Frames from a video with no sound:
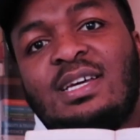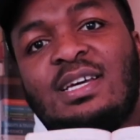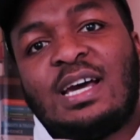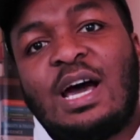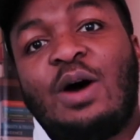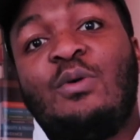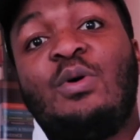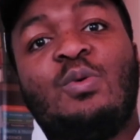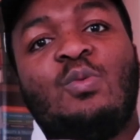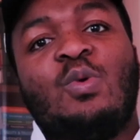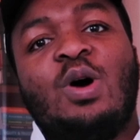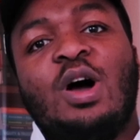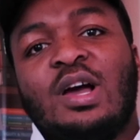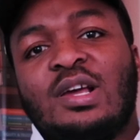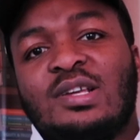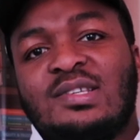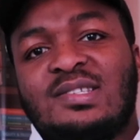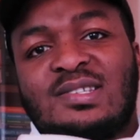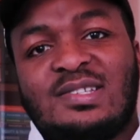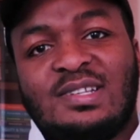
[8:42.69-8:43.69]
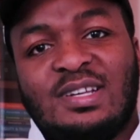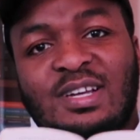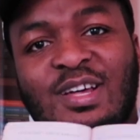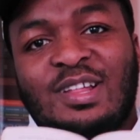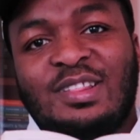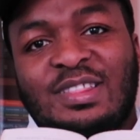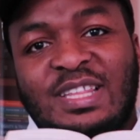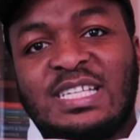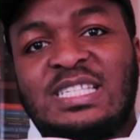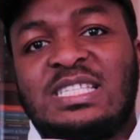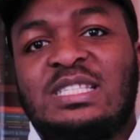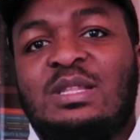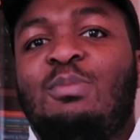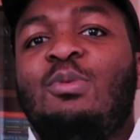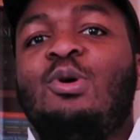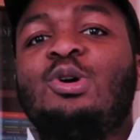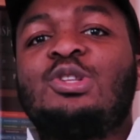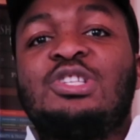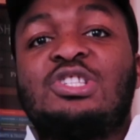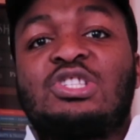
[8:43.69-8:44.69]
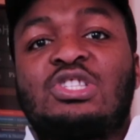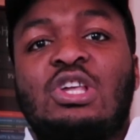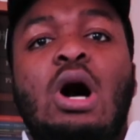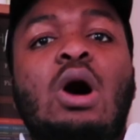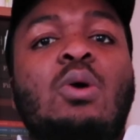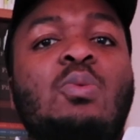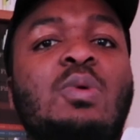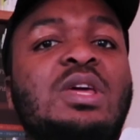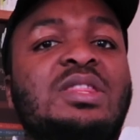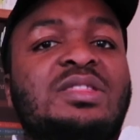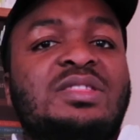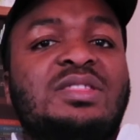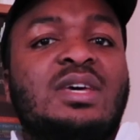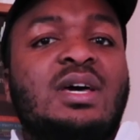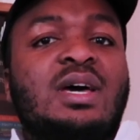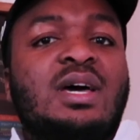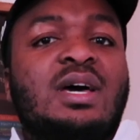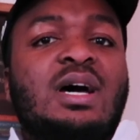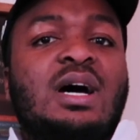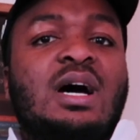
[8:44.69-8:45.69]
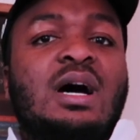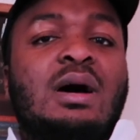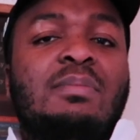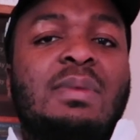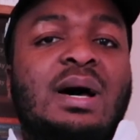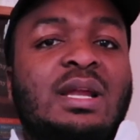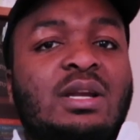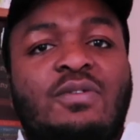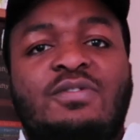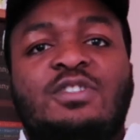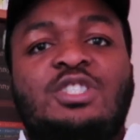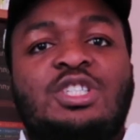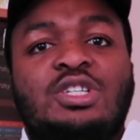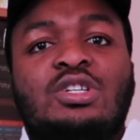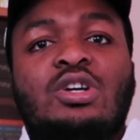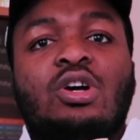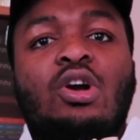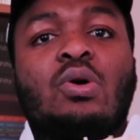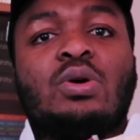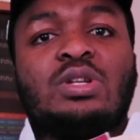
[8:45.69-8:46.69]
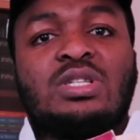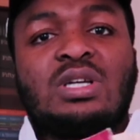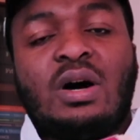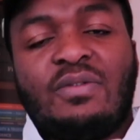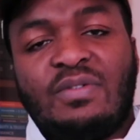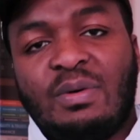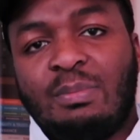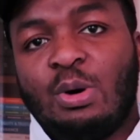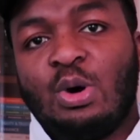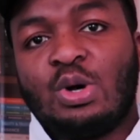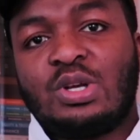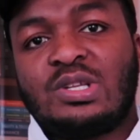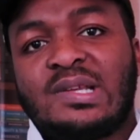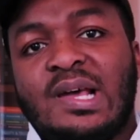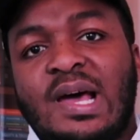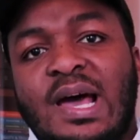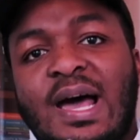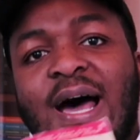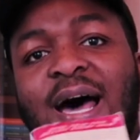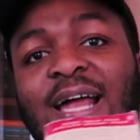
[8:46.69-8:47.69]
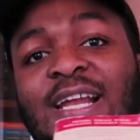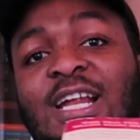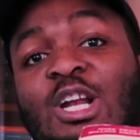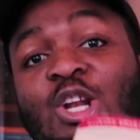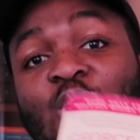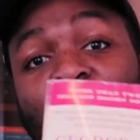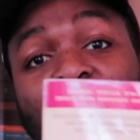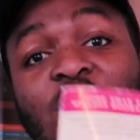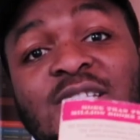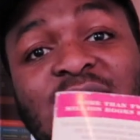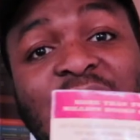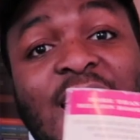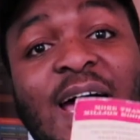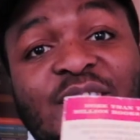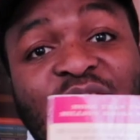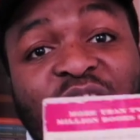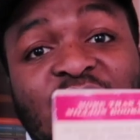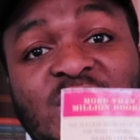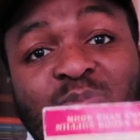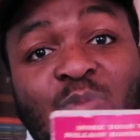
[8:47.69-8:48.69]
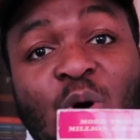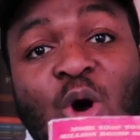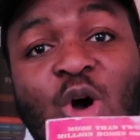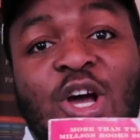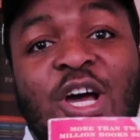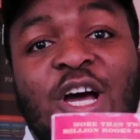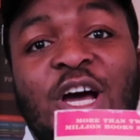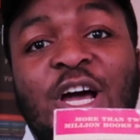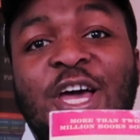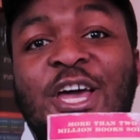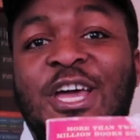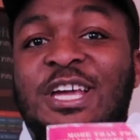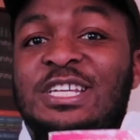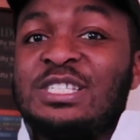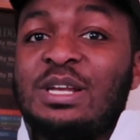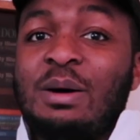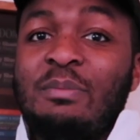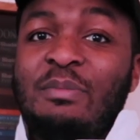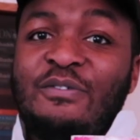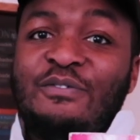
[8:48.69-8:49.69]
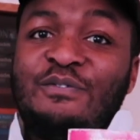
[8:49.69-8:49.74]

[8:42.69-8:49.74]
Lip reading: how it works, this is the book to start with. And obviously you could go on to other books. And alongside this book is number